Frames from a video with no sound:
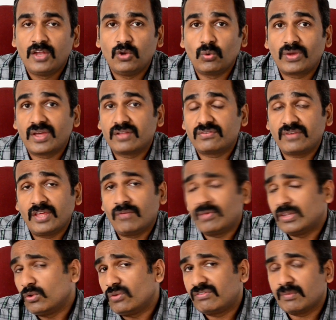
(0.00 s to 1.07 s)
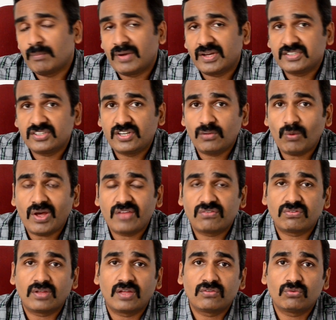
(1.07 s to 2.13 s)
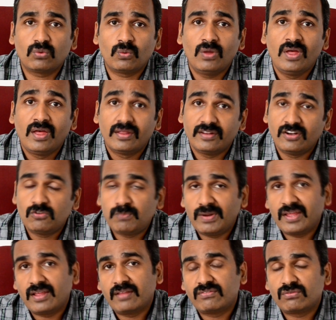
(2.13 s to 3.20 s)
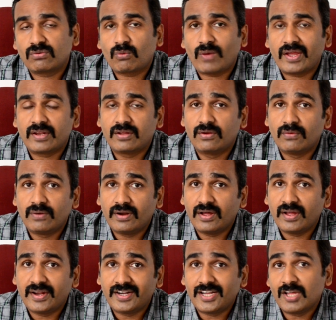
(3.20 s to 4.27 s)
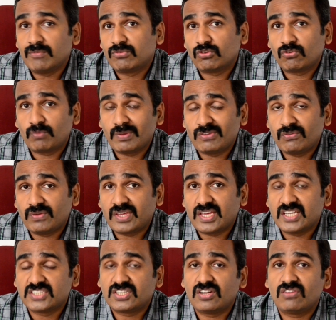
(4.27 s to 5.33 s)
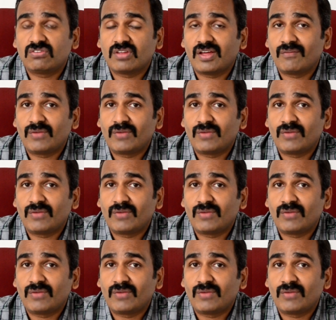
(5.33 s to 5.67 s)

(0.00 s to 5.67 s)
Nokia 3, even though it's a budget device. So the display is quite good in terms of specifications.